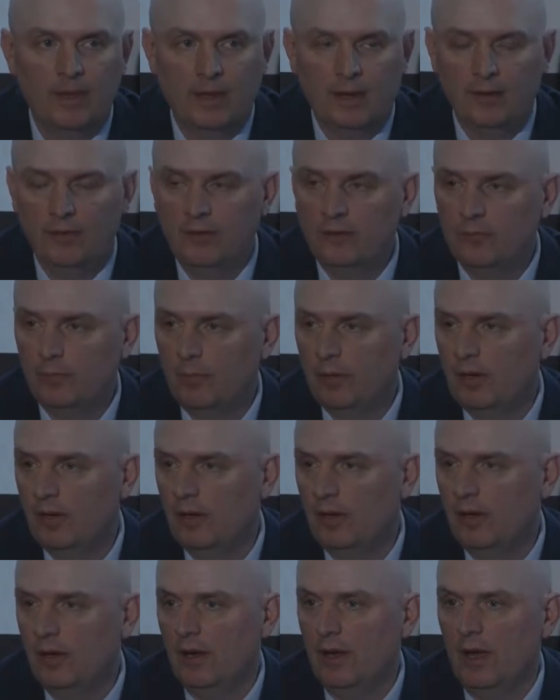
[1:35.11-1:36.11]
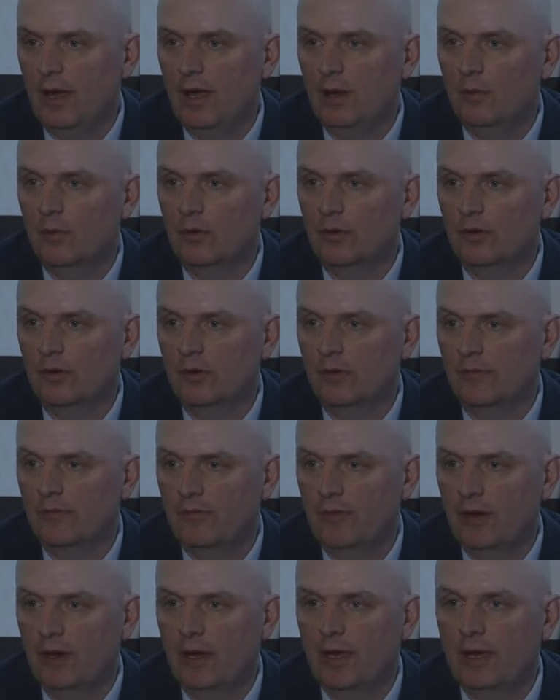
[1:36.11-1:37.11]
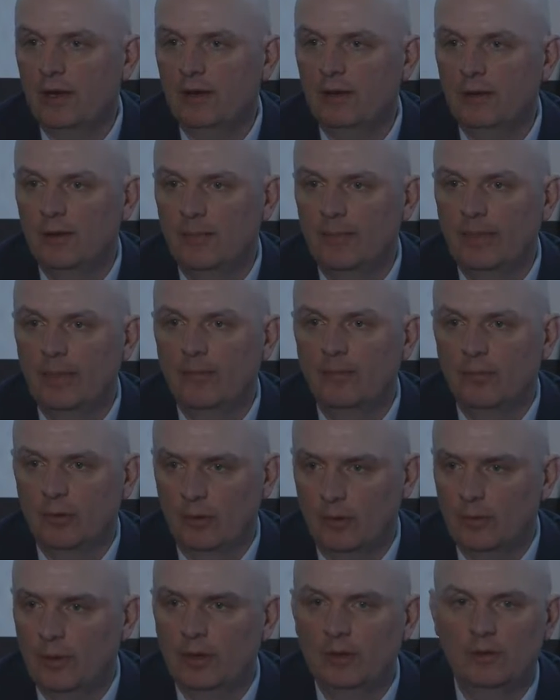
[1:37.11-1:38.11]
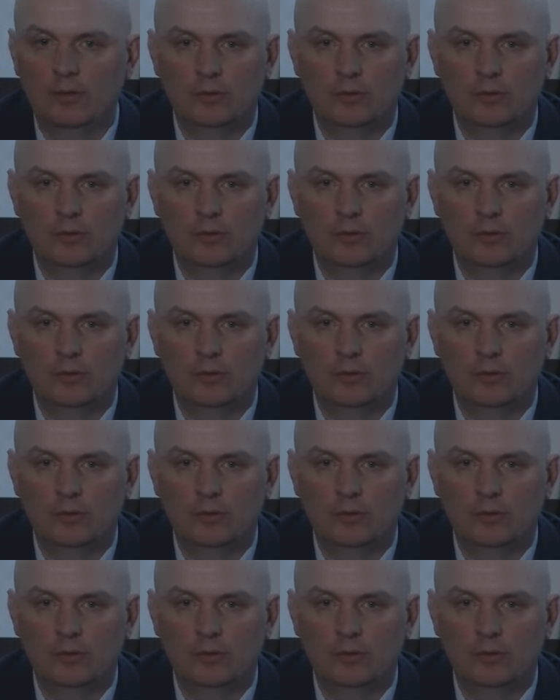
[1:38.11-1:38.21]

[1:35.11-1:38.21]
In this PEA, we're going to define, permit,